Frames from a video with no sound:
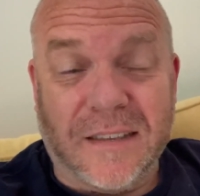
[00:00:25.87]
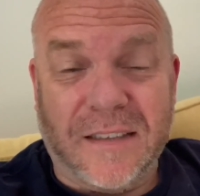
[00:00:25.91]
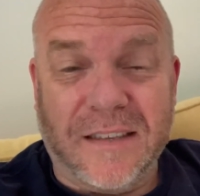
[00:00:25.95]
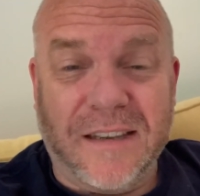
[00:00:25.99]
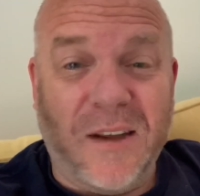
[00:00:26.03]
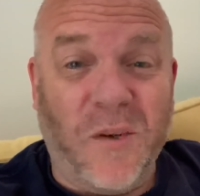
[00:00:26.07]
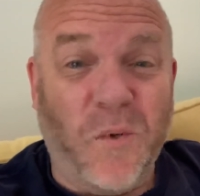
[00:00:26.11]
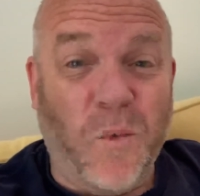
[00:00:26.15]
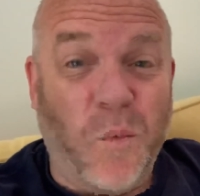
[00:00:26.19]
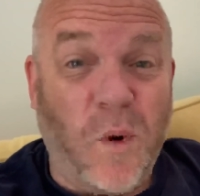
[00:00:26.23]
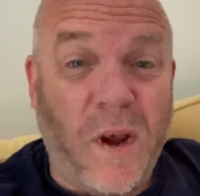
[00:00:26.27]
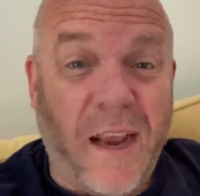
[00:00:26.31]
As
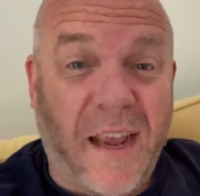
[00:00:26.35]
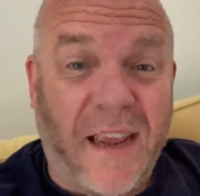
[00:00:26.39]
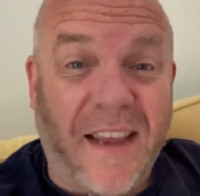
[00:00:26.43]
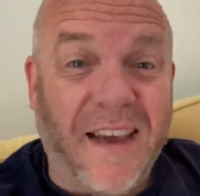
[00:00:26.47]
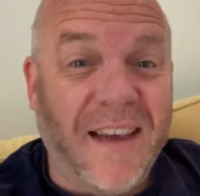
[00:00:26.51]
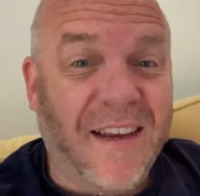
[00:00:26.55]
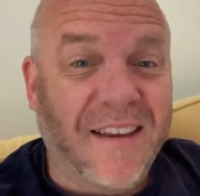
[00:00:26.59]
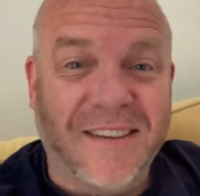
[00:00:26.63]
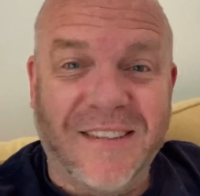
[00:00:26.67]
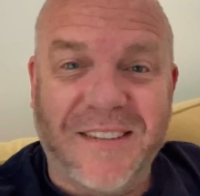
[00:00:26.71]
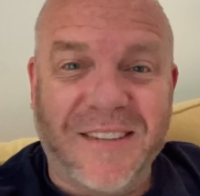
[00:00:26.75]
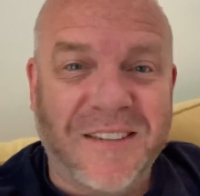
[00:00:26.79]
I say we,
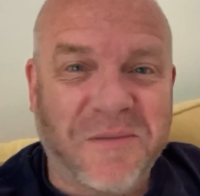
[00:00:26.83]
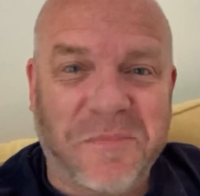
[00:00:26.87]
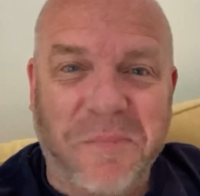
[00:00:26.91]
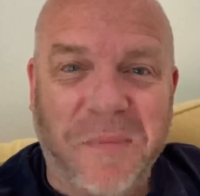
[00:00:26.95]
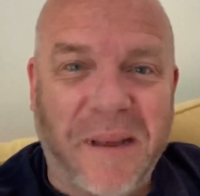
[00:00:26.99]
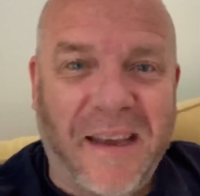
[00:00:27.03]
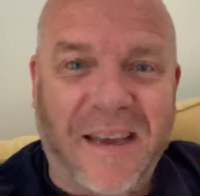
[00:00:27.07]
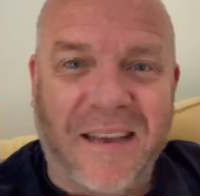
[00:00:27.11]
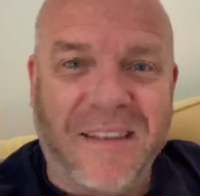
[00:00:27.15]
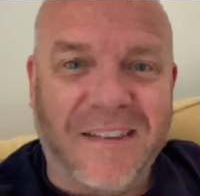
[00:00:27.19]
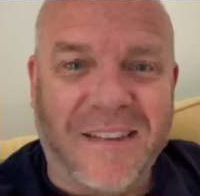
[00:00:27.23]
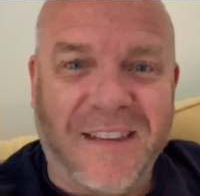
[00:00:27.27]
it's just
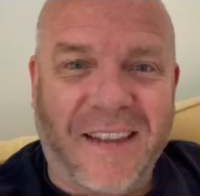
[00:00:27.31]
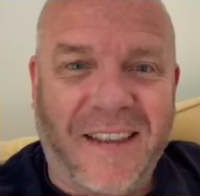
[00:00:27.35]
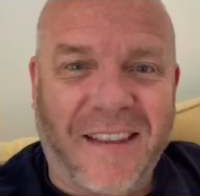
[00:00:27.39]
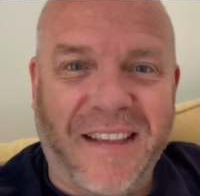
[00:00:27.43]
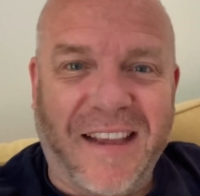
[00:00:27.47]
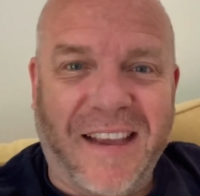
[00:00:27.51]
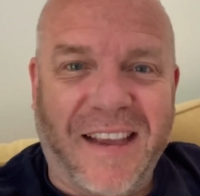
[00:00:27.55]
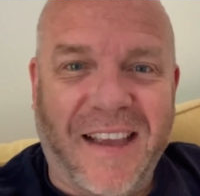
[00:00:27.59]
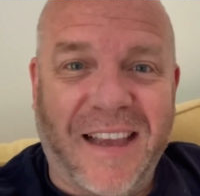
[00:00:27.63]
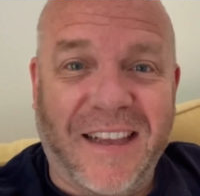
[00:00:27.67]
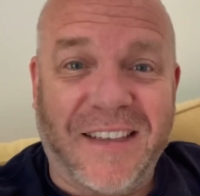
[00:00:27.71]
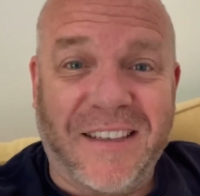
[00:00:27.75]
me, isn't it, in
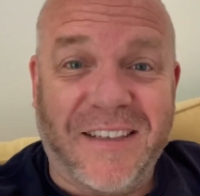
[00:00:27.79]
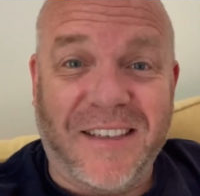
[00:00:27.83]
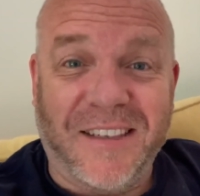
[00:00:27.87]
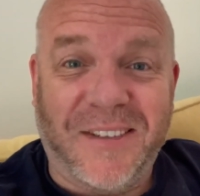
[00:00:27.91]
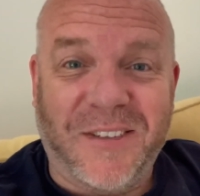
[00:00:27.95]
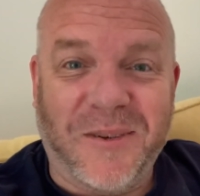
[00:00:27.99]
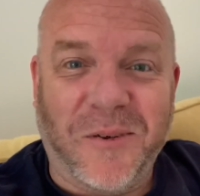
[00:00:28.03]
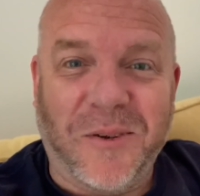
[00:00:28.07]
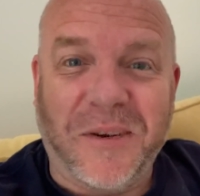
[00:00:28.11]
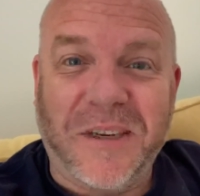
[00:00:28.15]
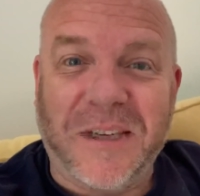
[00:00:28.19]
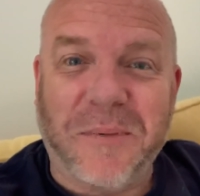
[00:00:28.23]
the kitchen
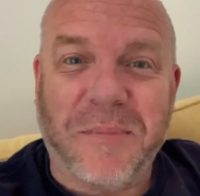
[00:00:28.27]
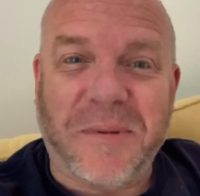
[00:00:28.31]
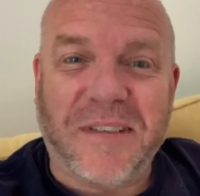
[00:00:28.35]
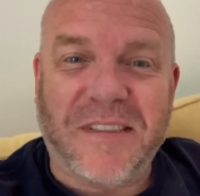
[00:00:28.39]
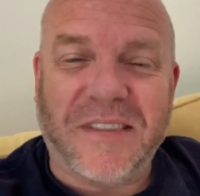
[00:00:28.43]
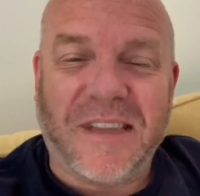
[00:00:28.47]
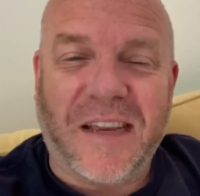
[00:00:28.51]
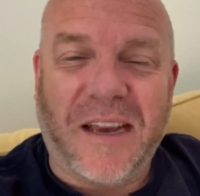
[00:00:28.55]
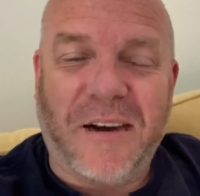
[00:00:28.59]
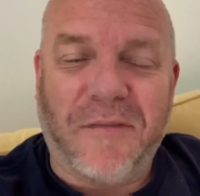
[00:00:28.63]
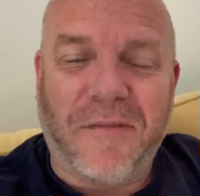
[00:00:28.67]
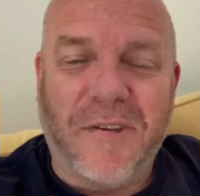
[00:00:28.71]
talking to
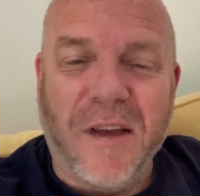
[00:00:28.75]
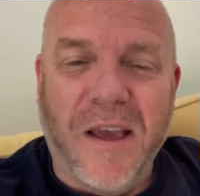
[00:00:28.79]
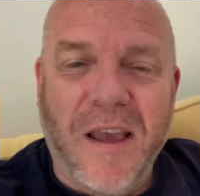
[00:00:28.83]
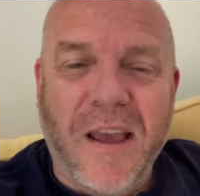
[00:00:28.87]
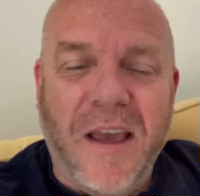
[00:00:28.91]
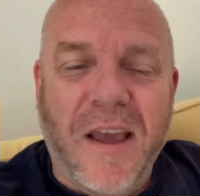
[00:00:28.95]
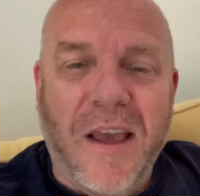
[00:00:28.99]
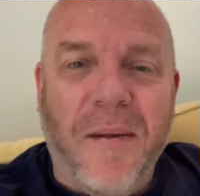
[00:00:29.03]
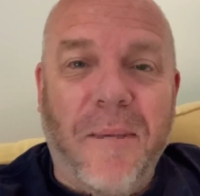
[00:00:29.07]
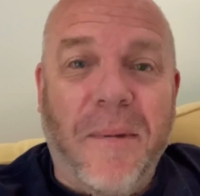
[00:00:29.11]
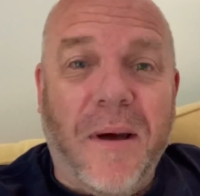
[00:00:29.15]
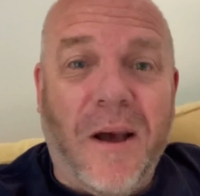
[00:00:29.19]
myself.
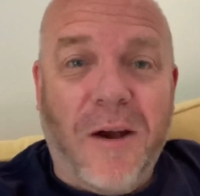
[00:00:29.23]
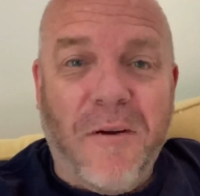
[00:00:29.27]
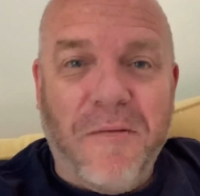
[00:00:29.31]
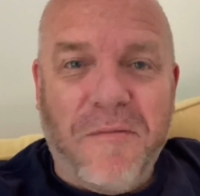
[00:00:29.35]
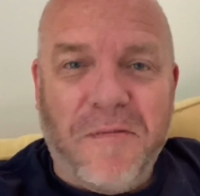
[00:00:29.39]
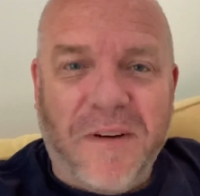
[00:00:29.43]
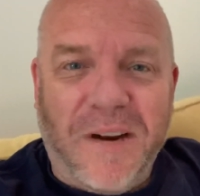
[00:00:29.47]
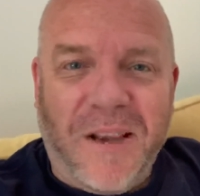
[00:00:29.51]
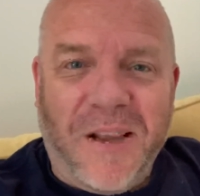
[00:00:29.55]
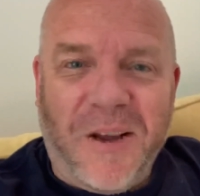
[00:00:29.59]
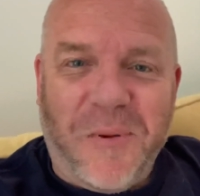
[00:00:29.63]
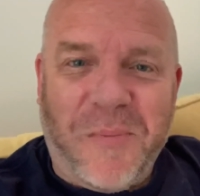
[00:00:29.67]
But
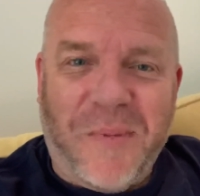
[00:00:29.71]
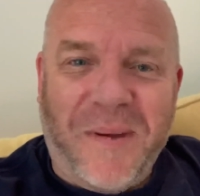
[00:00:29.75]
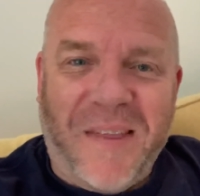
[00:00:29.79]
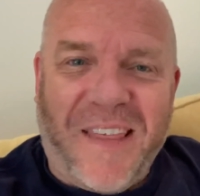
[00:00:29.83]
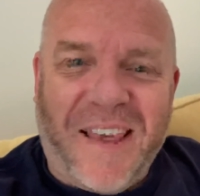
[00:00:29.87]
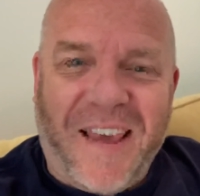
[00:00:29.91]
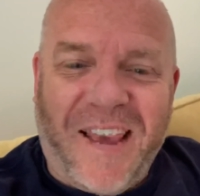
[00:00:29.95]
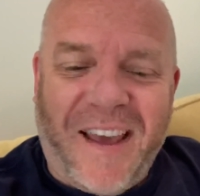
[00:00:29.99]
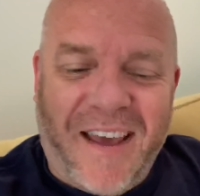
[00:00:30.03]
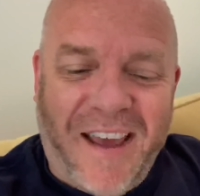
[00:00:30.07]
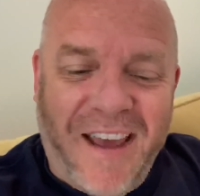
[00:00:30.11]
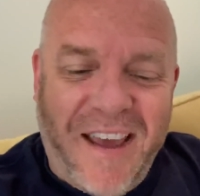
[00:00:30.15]
hopefully you'll be
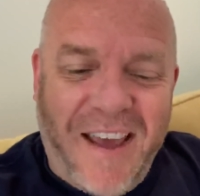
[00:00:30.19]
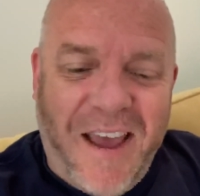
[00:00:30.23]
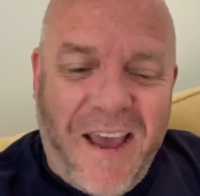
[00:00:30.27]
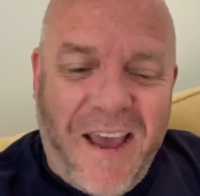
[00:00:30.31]
there.